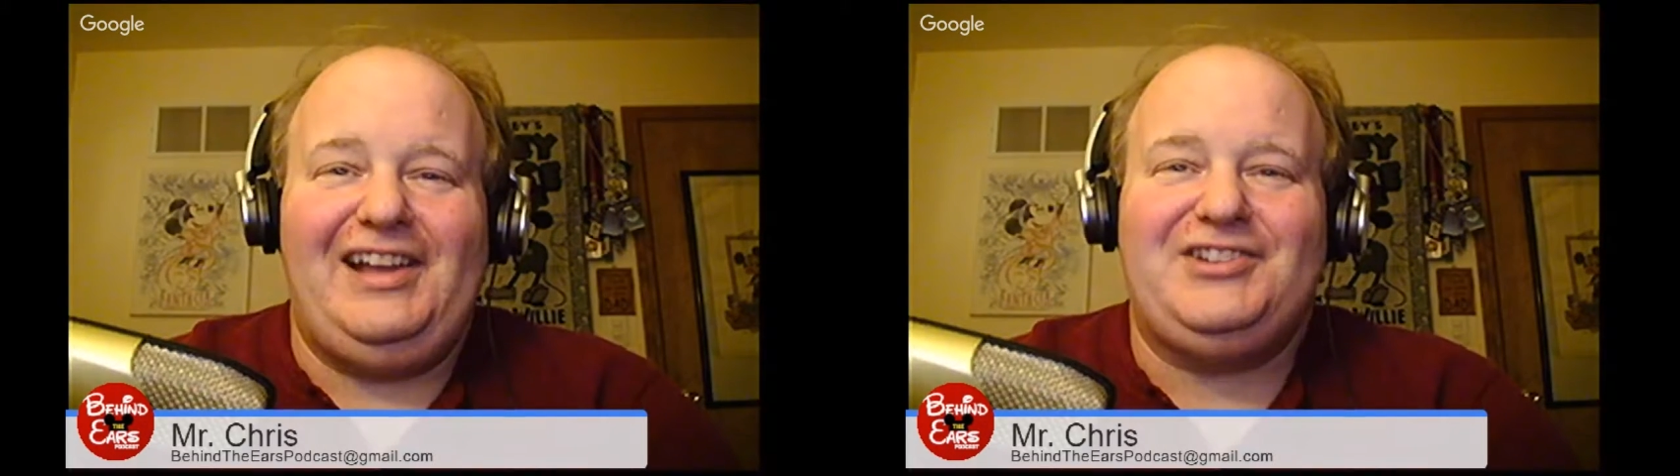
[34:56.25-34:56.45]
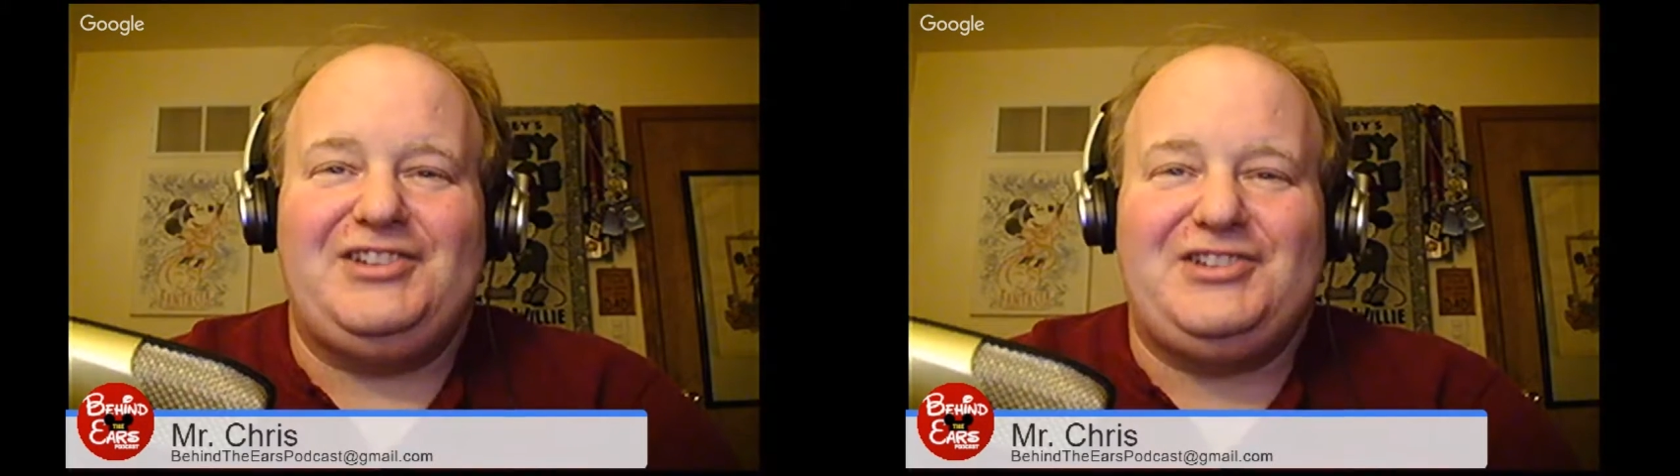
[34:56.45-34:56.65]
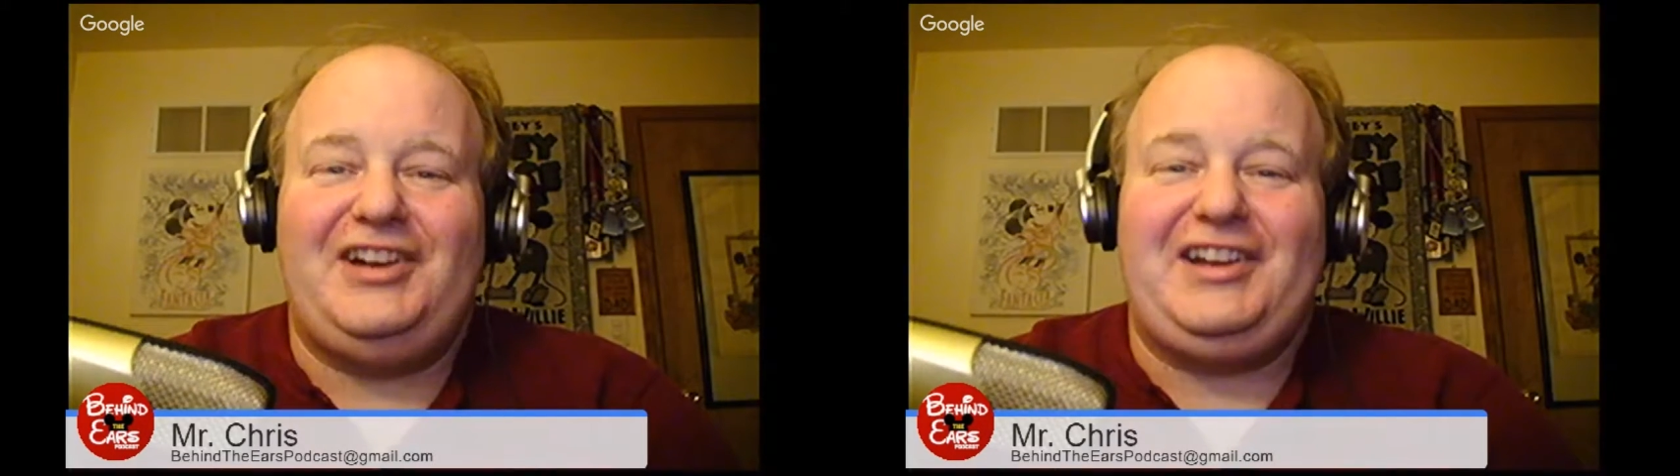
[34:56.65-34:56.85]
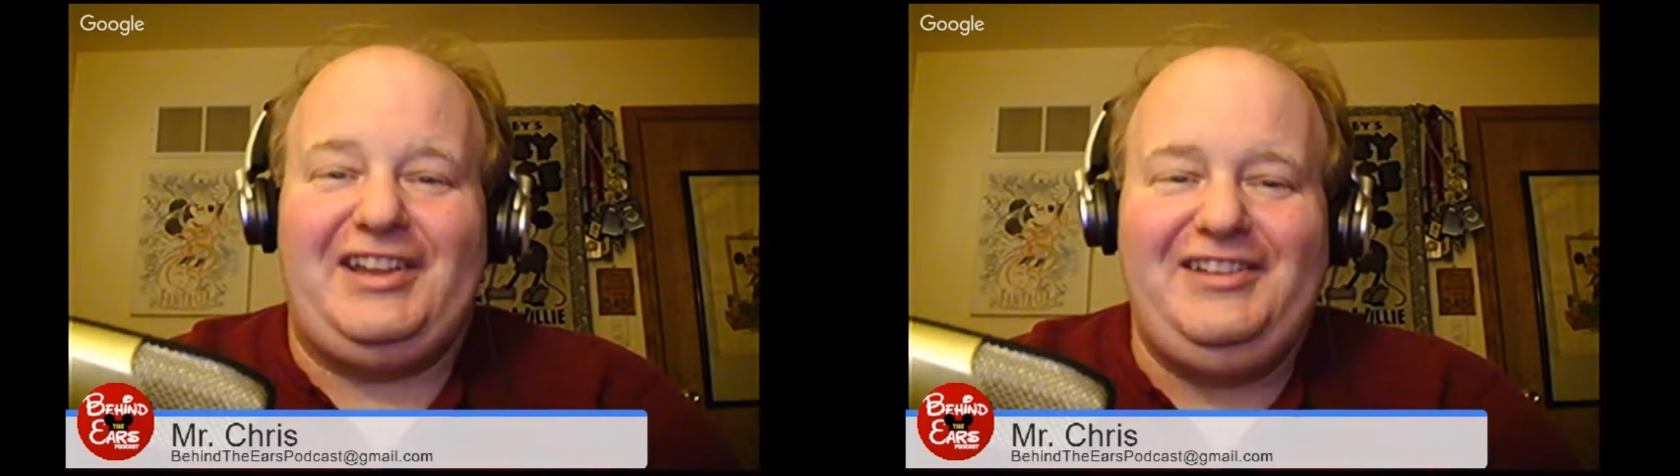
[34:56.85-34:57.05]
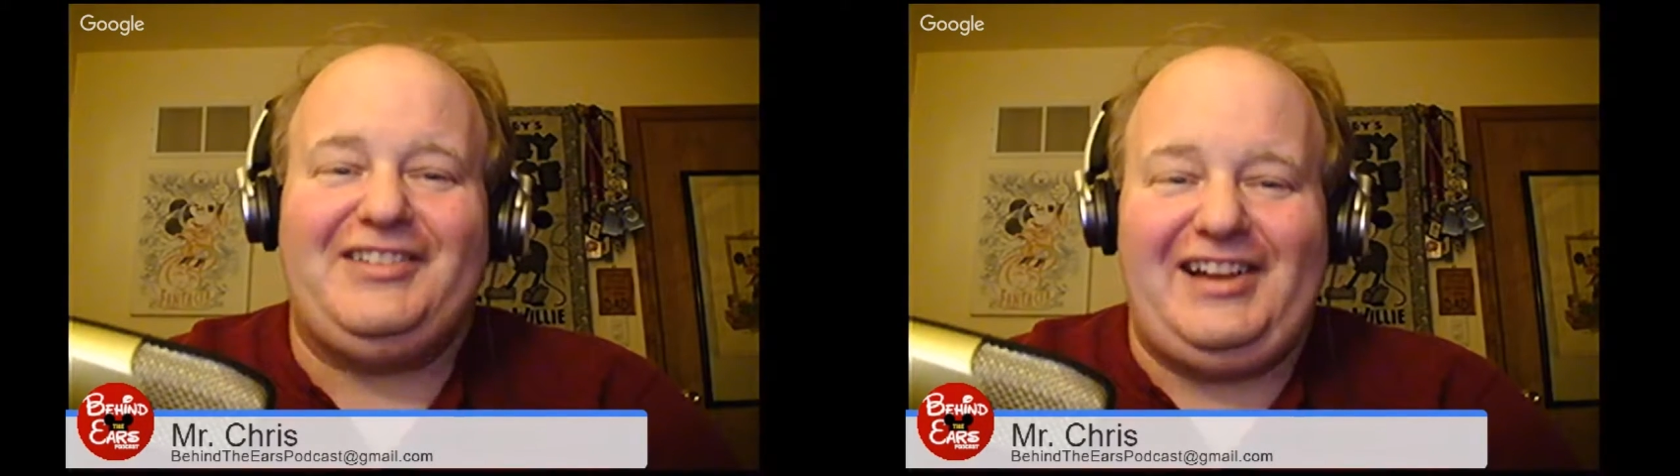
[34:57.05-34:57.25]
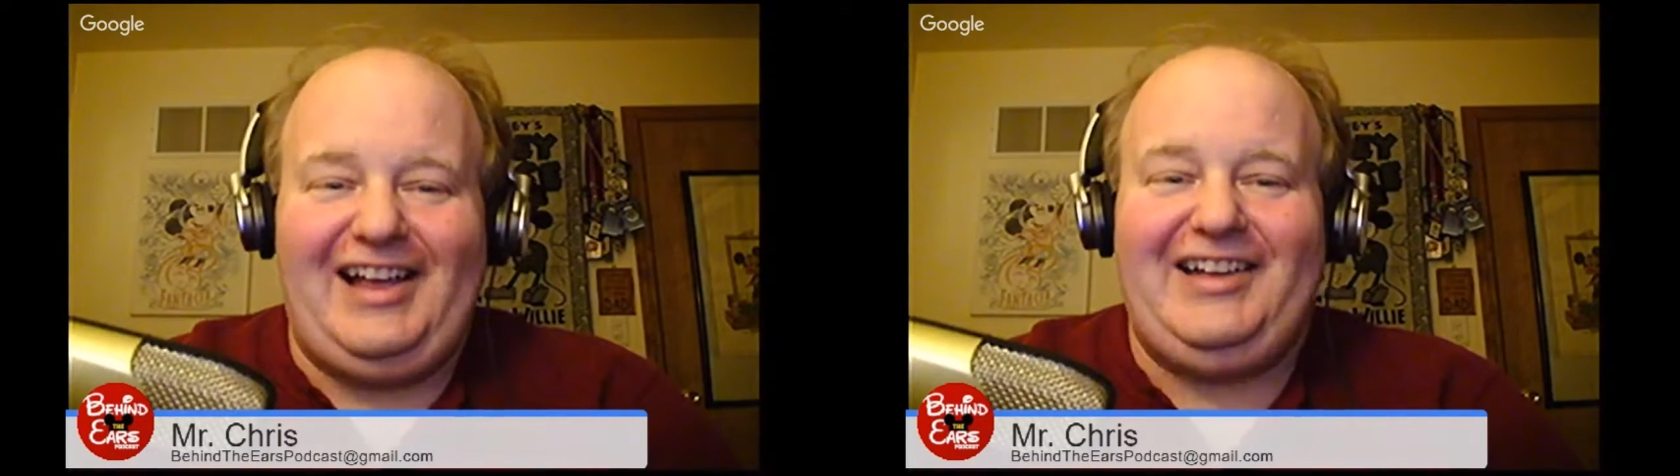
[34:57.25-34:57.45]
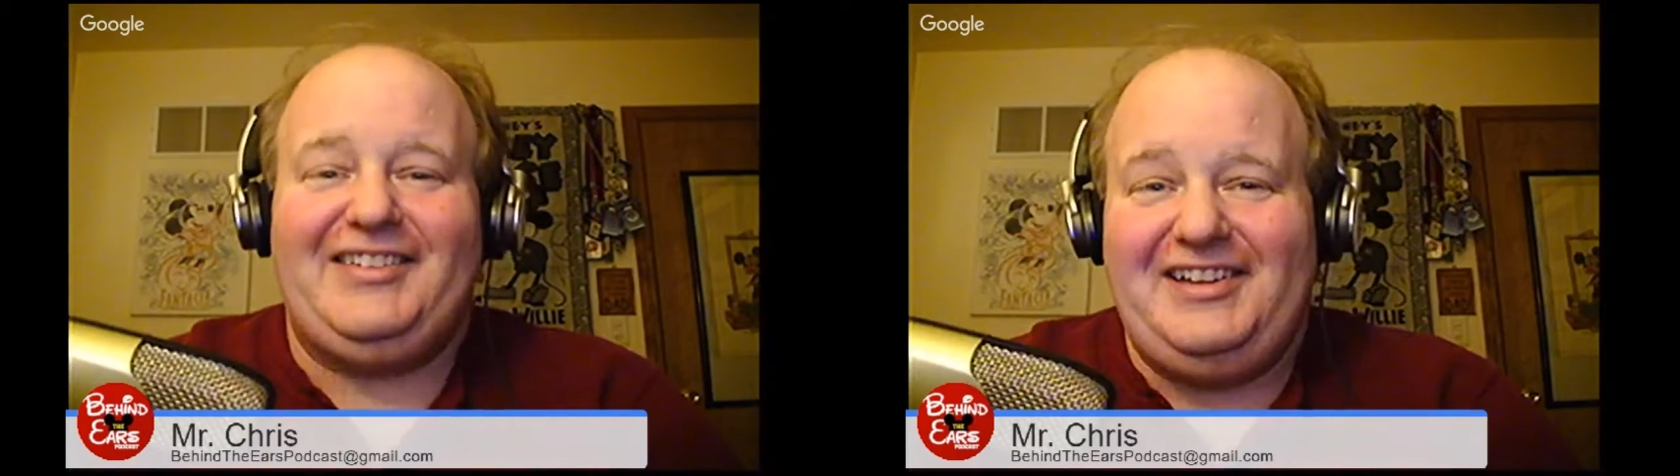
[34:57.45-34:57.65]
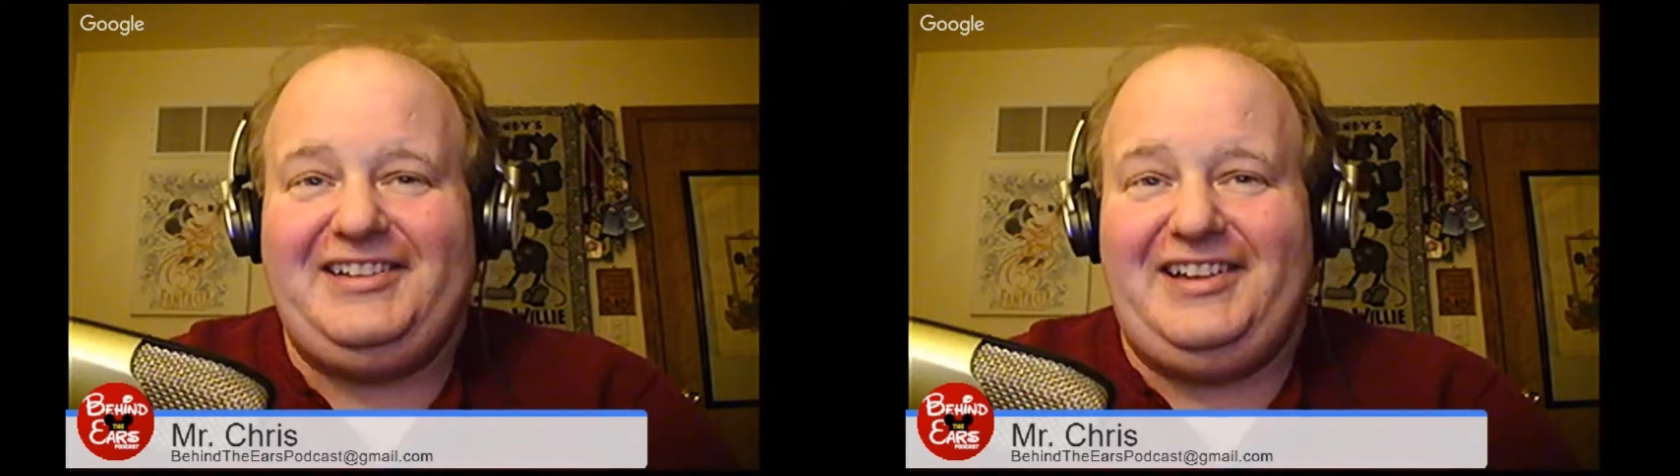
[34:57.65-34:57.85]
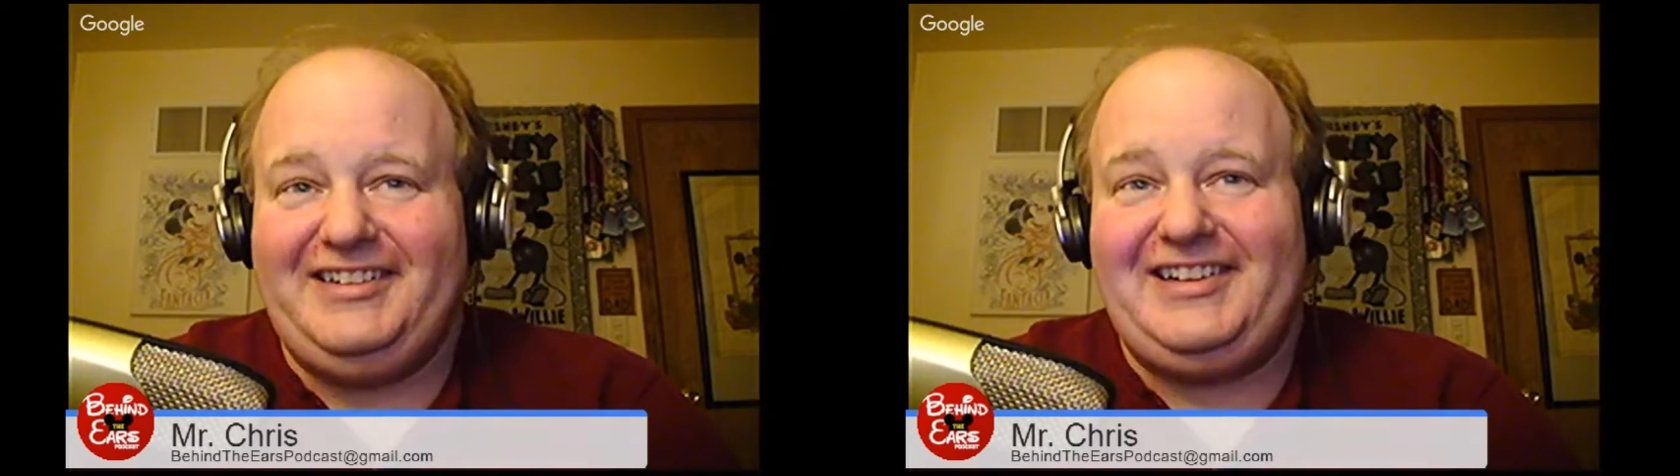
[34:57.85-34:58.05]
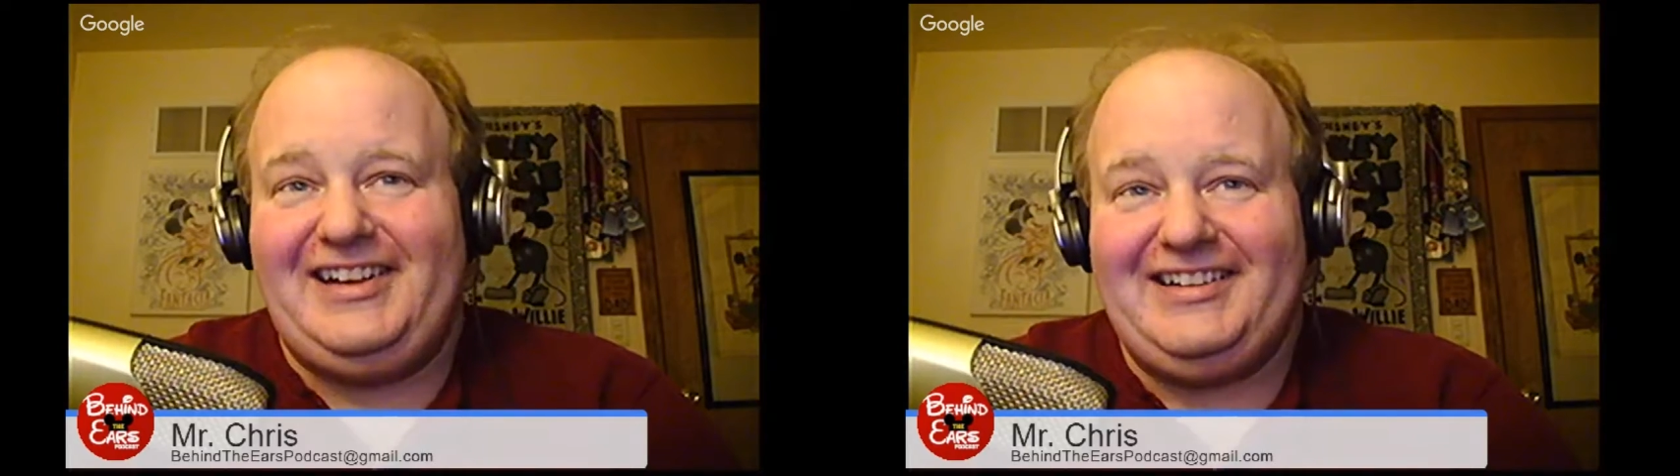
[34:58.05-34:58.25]
actually try to use it as a
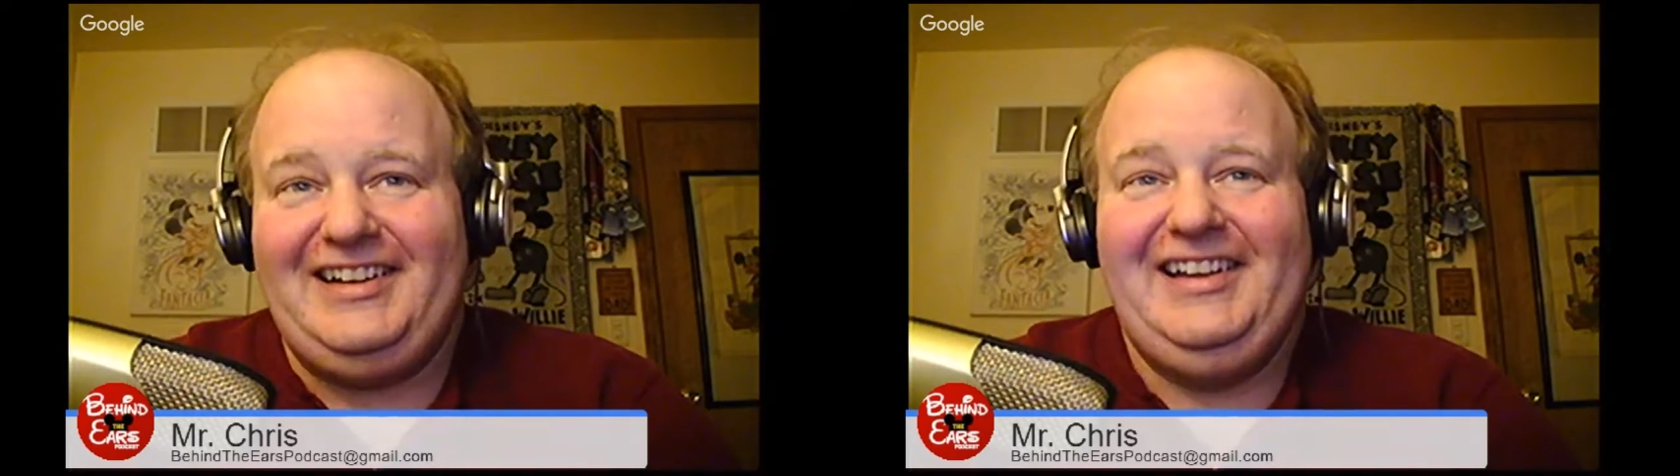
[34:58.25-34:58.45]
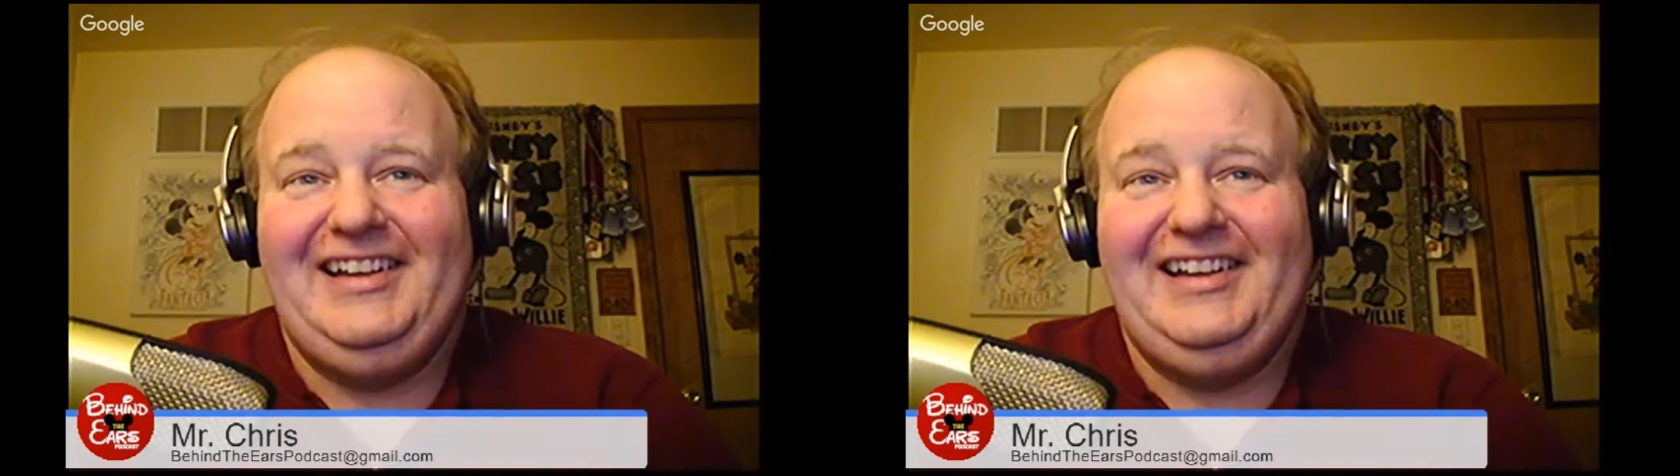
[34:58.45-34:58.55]
nutcracker.